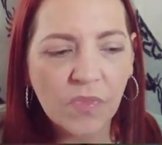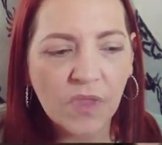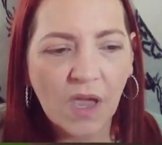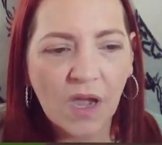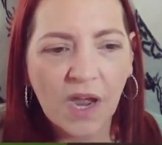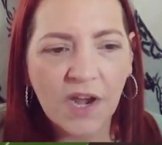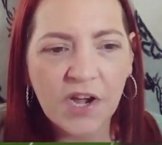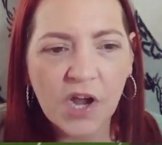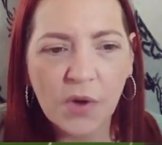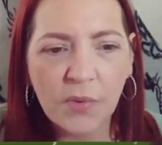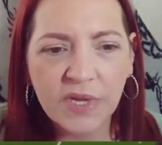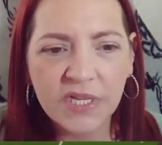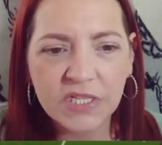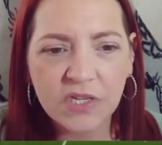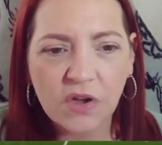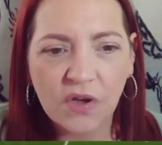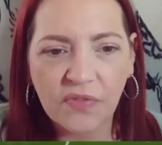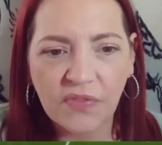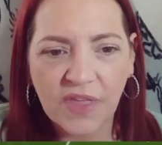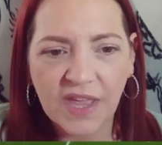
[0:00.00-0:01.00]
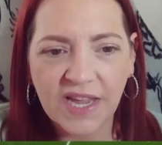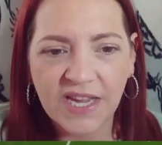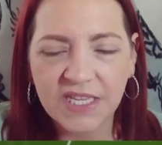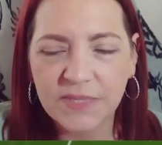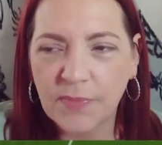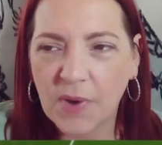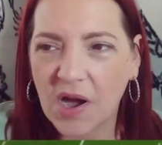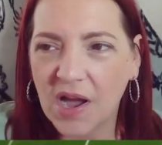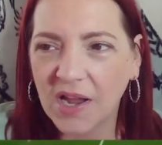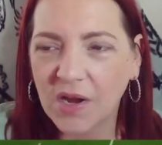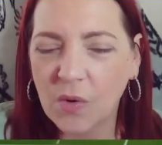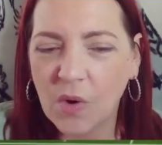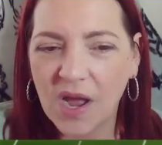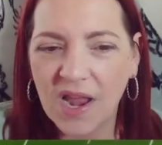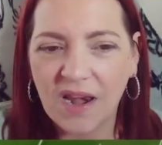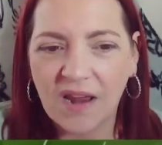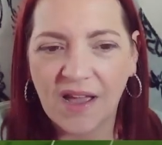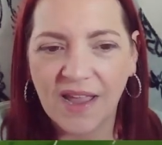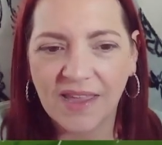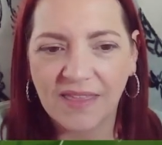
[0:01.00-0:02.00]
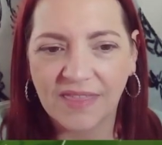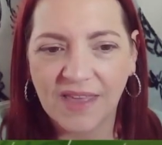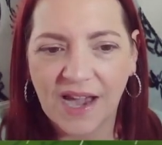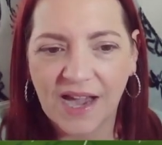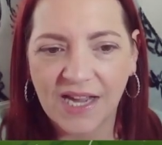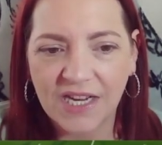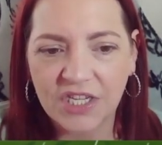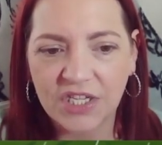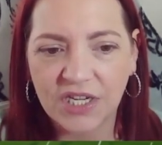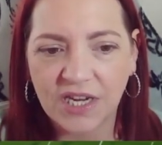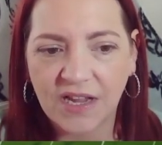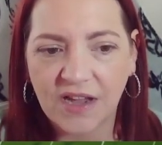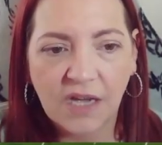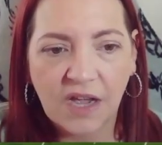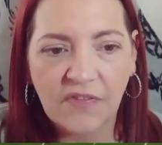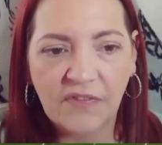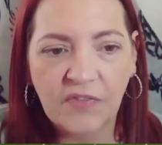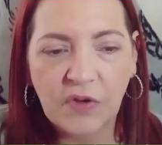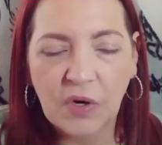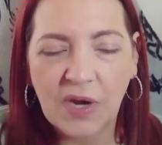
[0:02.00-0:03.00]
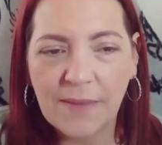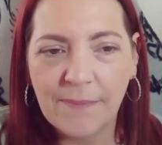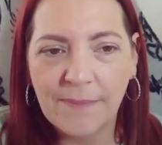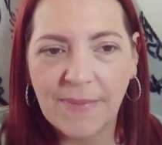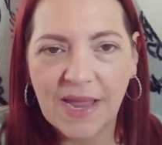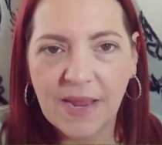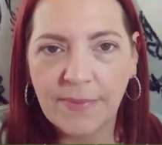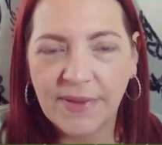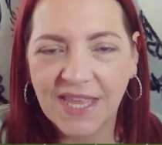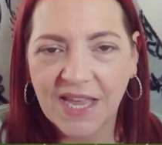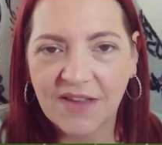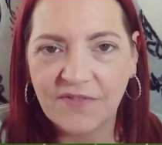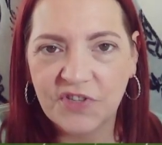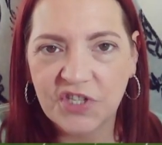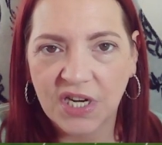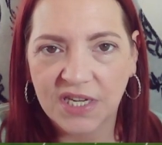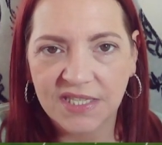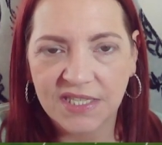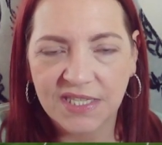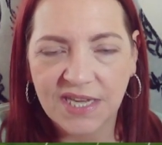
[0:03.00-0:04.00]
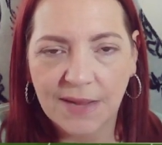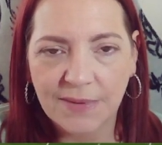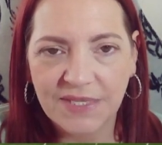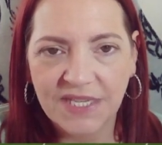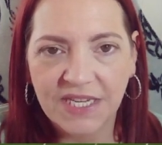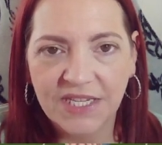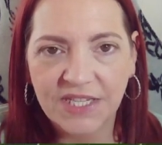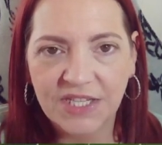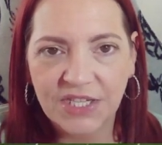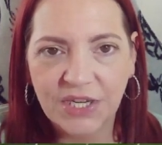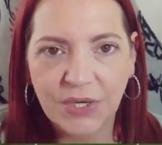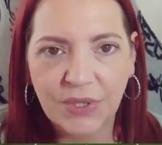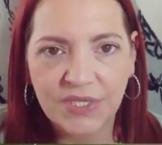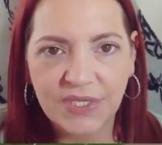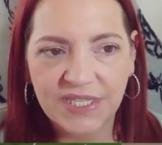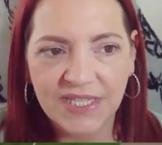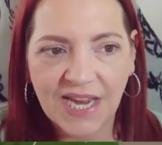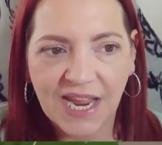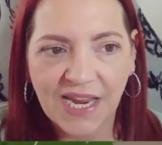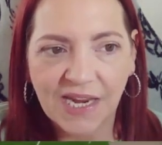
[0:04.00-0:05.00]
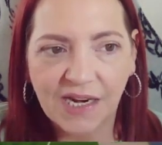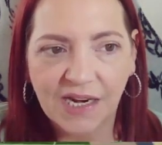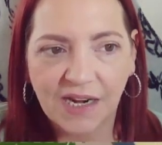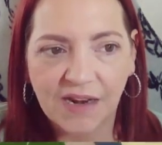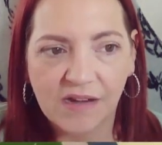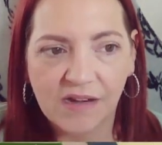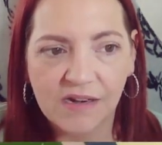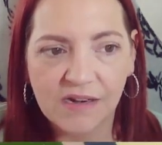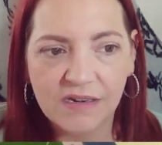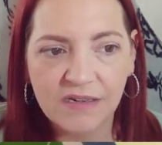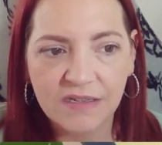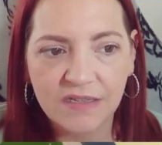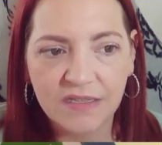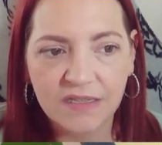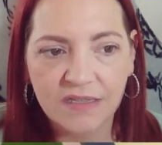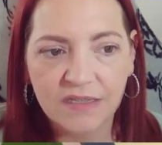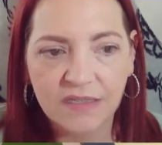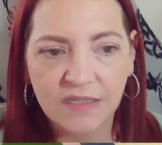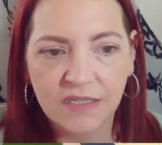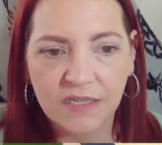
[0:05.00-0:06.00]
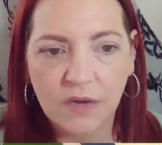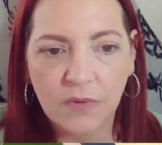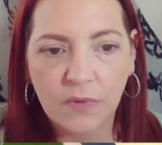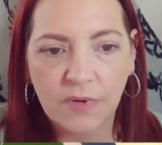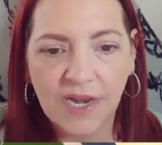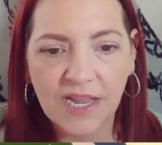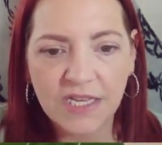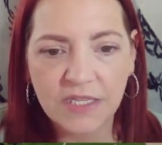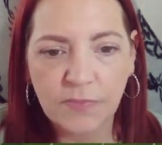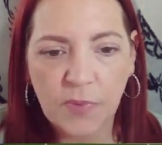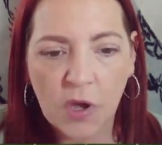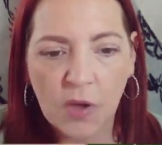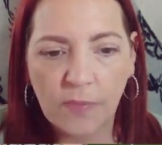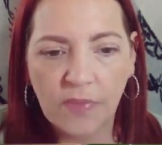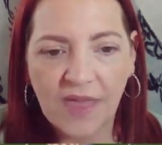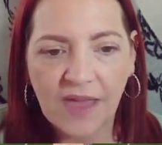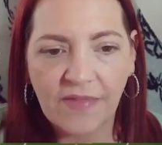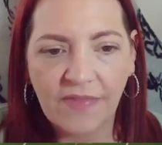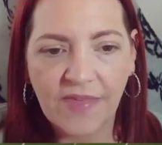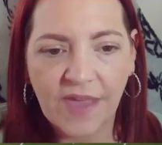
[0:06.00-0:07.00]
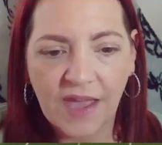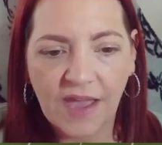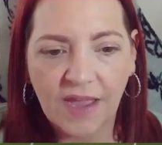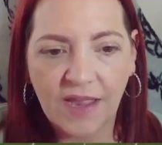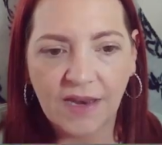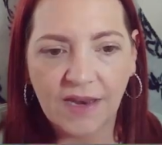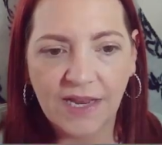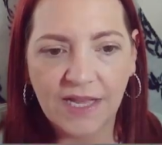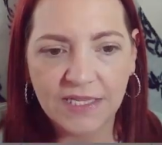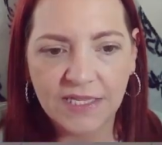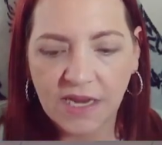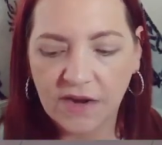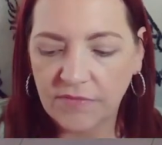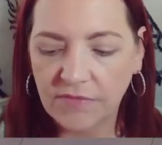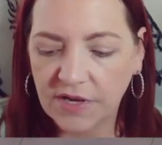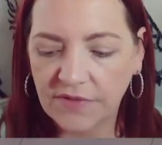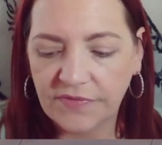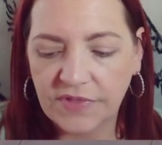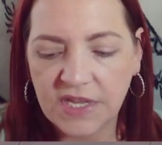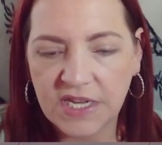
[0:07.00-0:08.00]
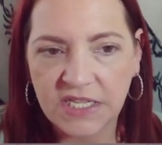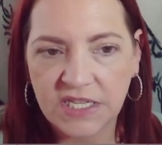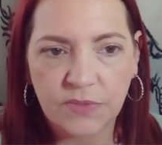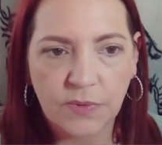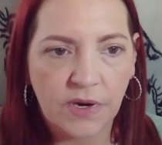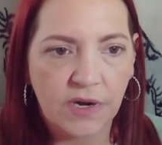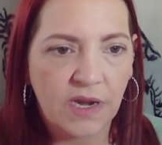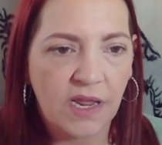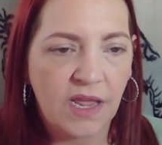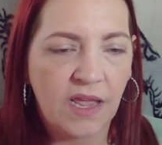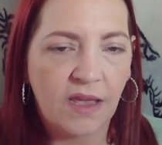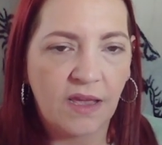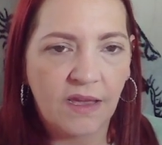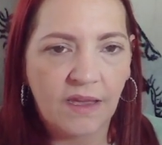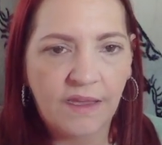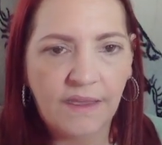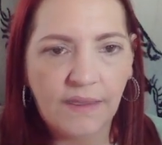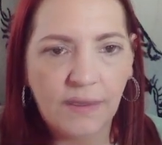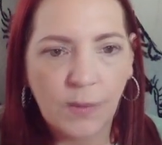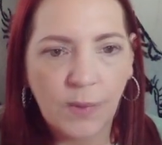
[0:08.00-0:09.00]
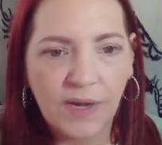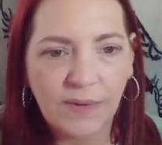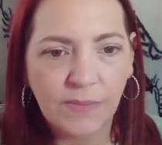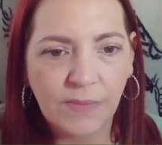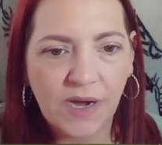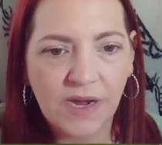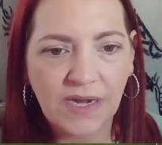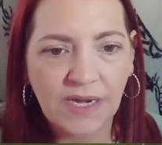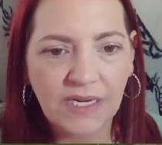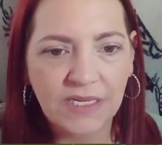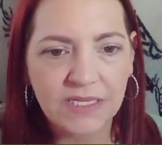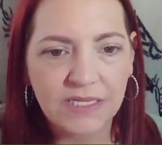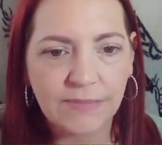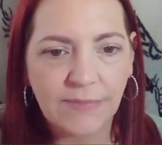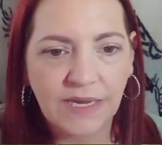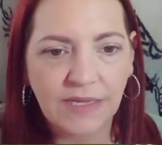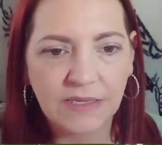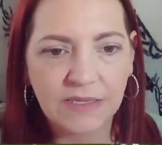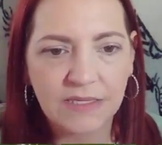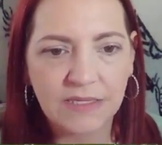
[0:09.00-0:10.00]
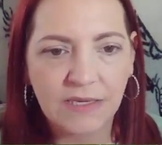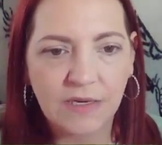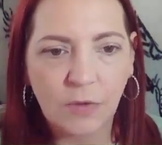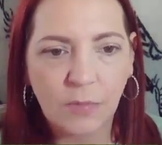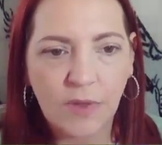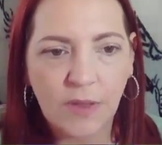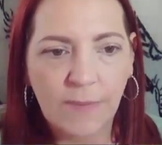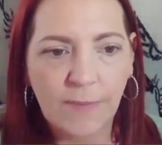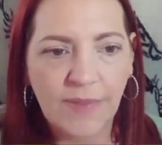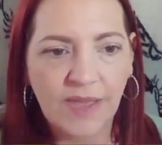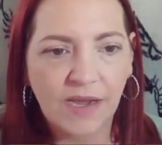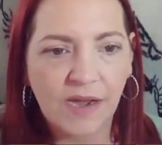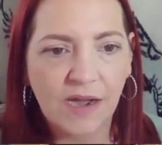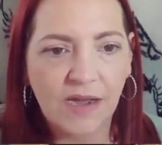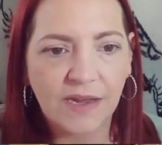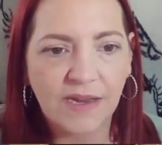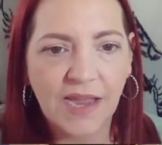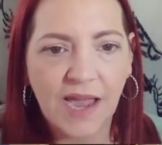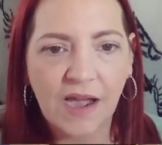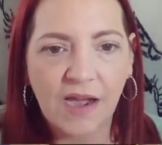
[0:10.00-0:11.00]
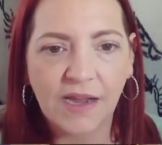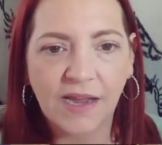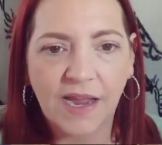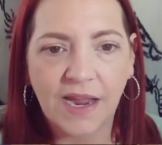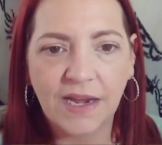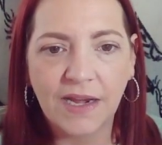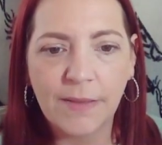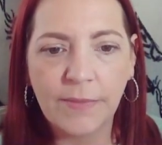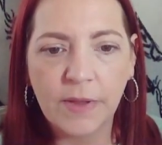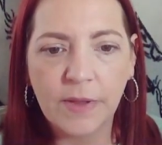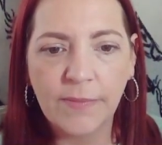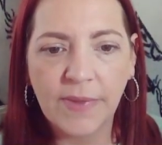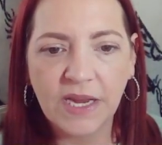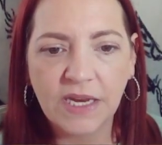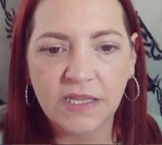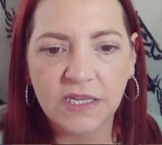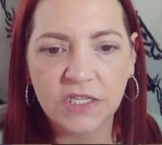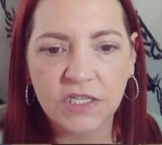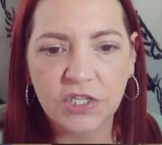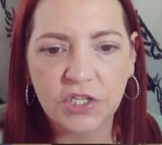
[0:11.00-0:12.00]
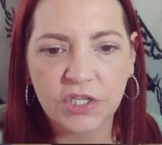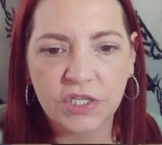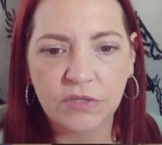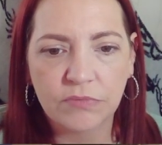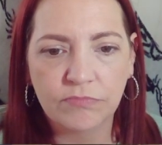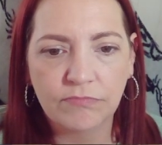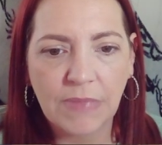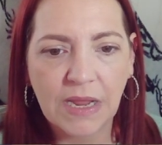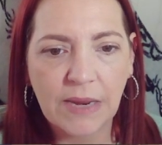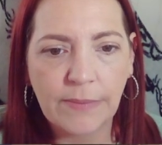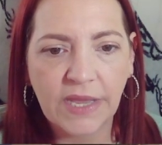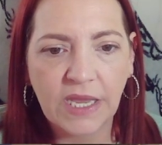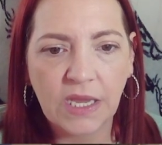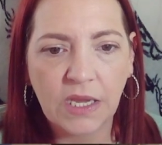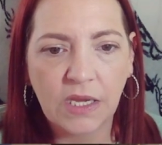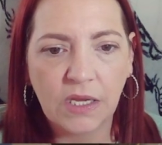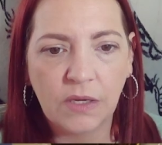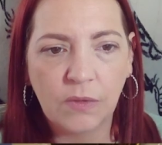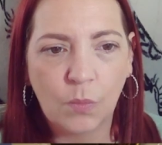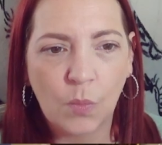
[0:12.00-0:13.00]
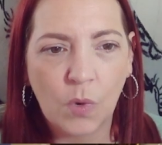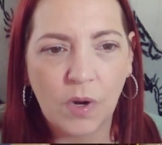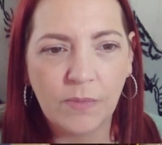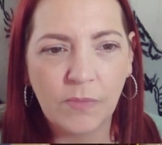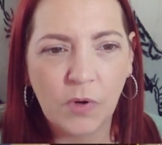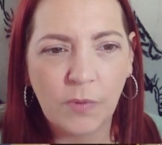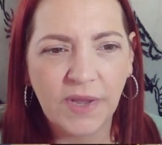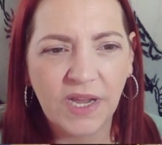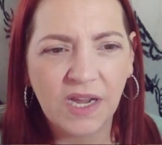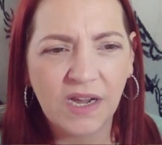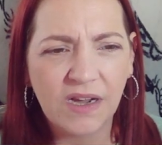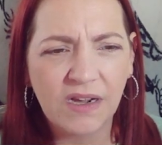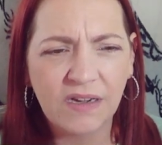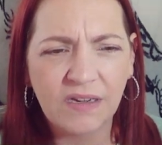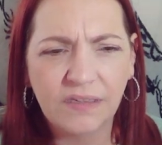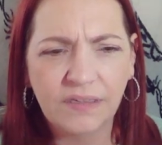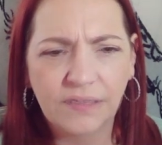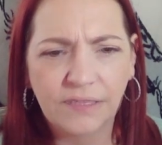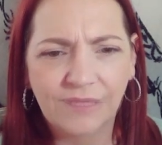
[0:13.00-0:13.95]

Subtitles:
I know it's got this, but I quite like that, actually. I feel like maybe they've just stepped into stained glass. So let's pop that there. Let's get rid of this one here. We might need to make this a little bit bigger. Yeah, okay. Let me make this just maybe 1 more bigger.